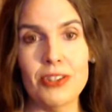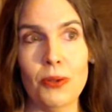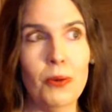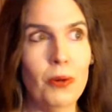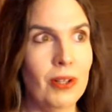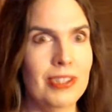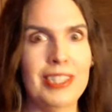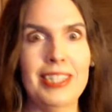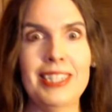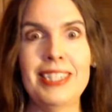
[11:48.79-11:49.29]

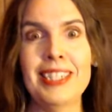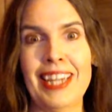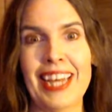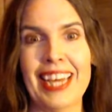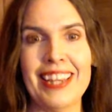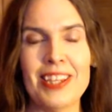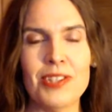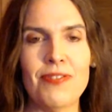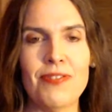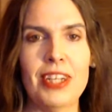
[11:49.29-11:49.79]
or didn't
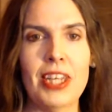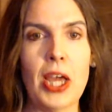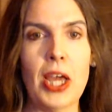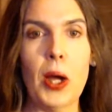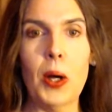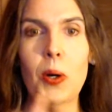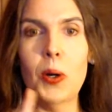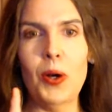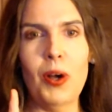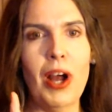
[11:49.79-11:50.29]
like this
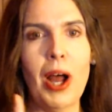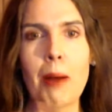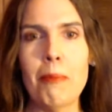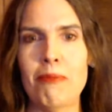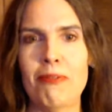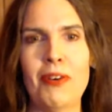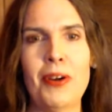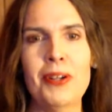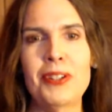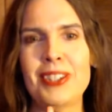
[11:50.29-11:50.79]
video,
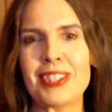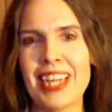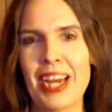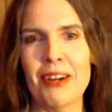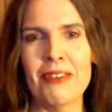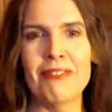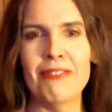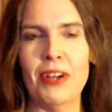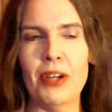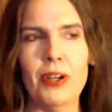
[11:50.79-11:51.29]
upvote,
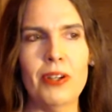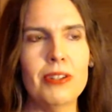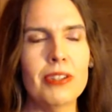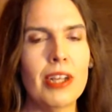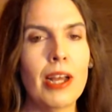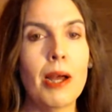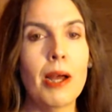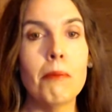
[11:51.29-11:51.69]
downvote.